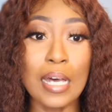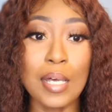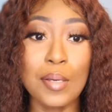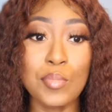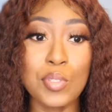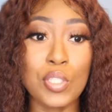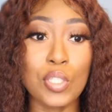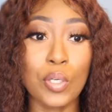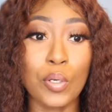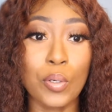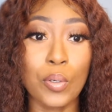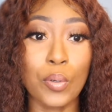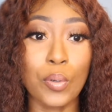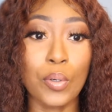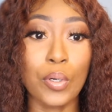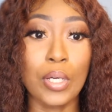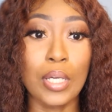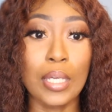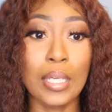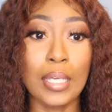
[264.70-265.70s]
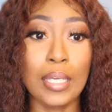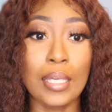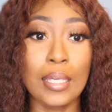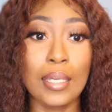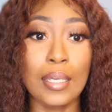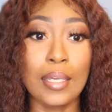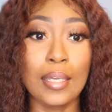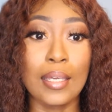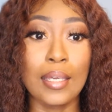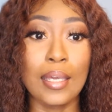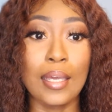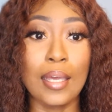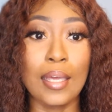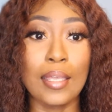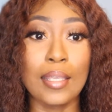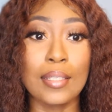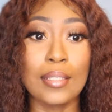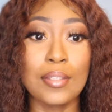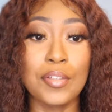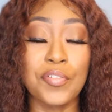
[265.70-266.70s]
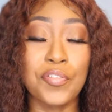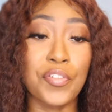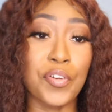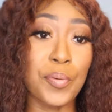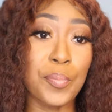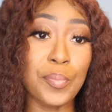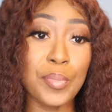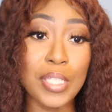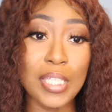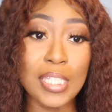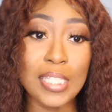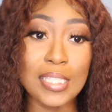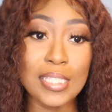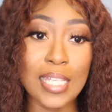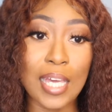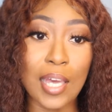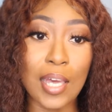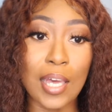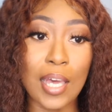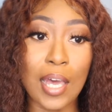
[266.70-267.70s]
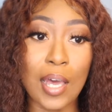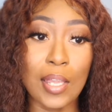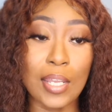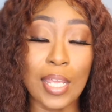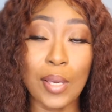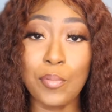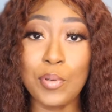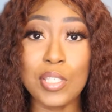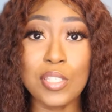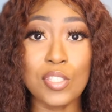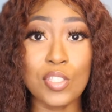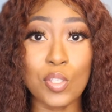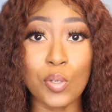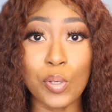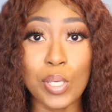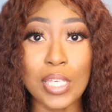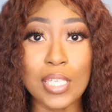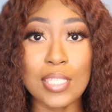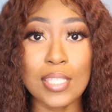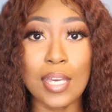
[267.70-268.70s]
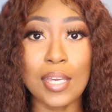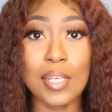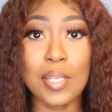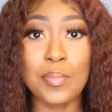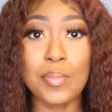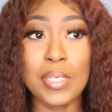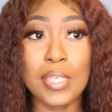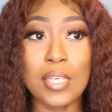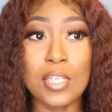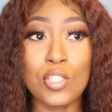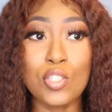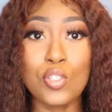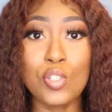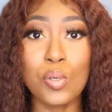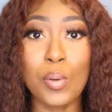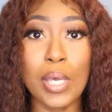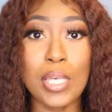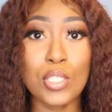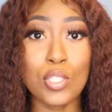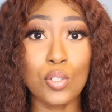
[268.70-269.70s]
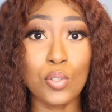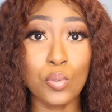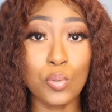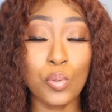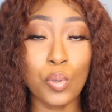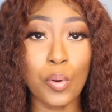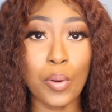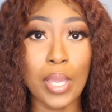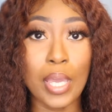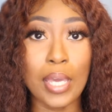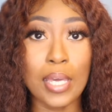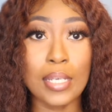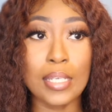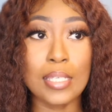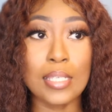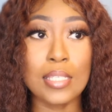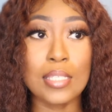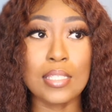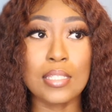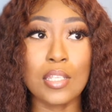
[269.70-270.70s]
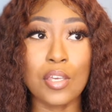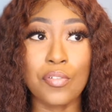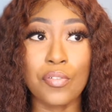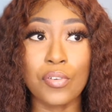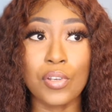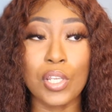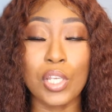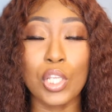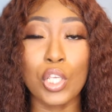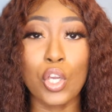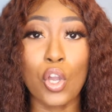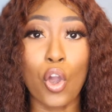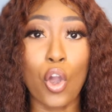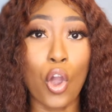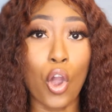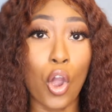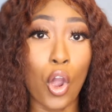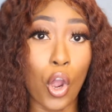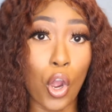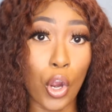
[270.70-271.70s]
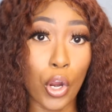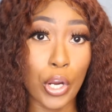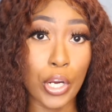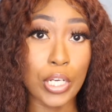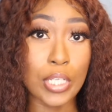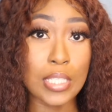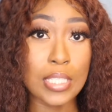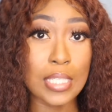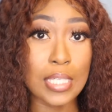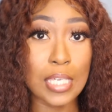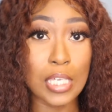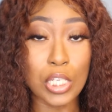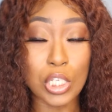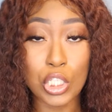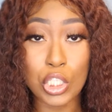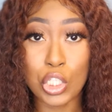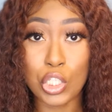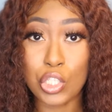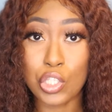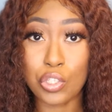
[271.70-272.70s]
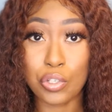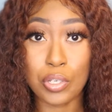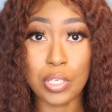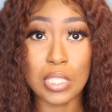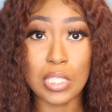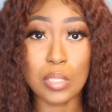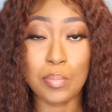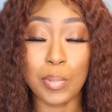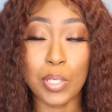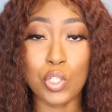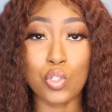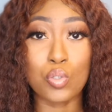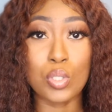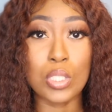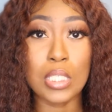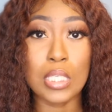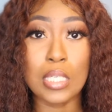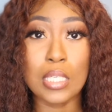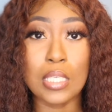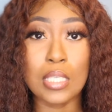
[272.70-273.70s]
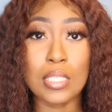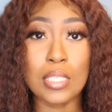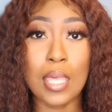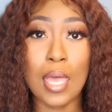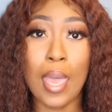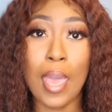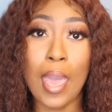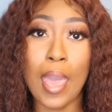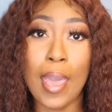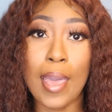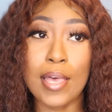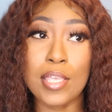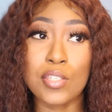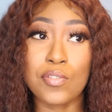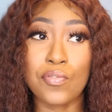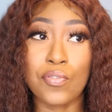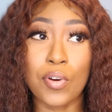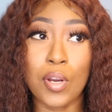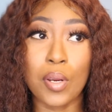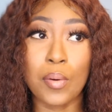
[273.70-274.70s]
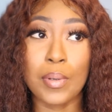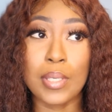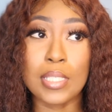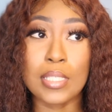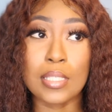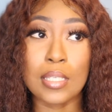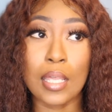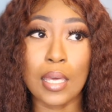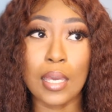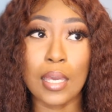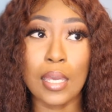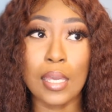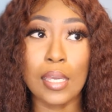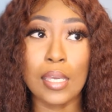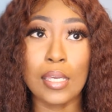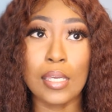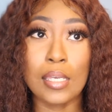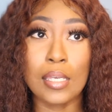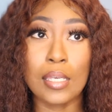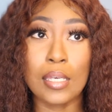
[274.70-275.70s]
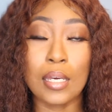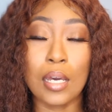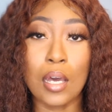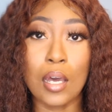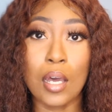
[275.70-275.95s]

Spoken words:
So for me, that was so exciting, because as a new grad, it is definitely hard to get into certain specialties, as far as like